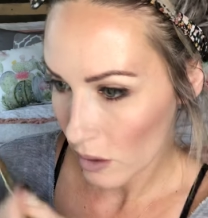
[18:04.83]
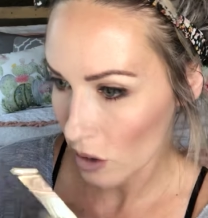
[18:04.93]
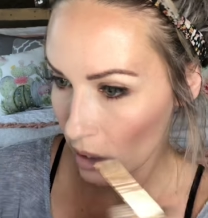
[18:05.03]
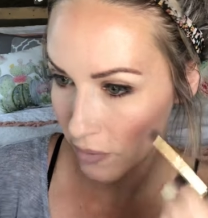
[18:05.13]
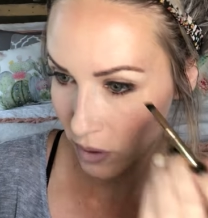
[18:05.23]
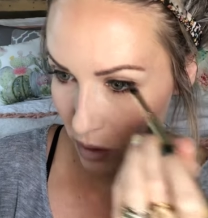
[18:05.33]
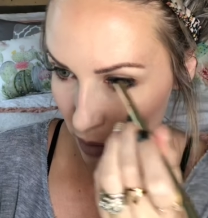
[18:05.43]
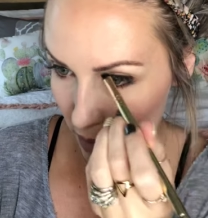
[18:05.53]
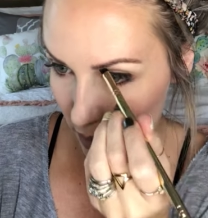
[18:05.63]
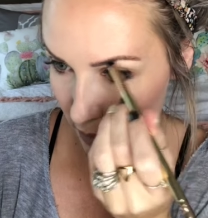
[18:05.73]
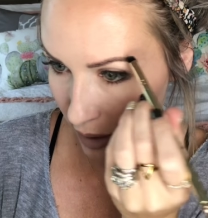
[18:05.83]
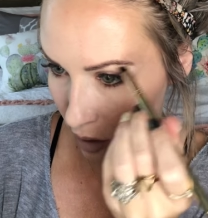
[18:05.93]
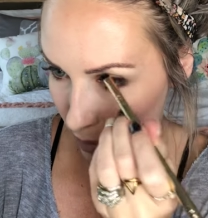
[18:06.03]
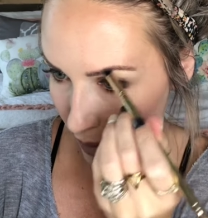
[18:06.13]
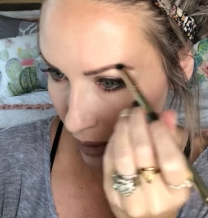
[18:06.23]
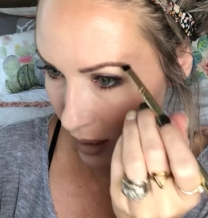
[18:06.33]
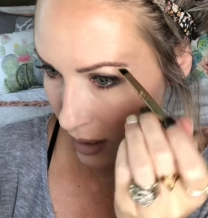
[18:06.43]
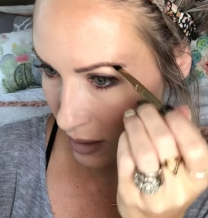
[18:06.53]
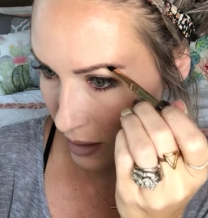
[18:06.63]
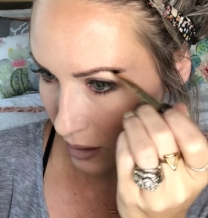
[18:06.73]
Which, if you don't know what microblading
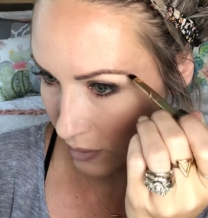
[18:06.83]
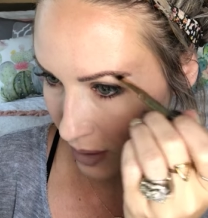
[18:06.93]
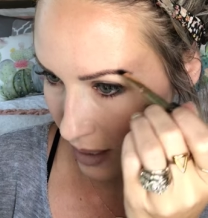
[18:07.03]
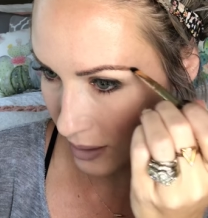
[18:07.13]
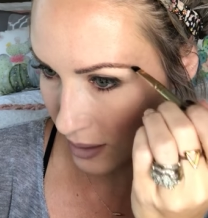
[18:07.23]
is and you've got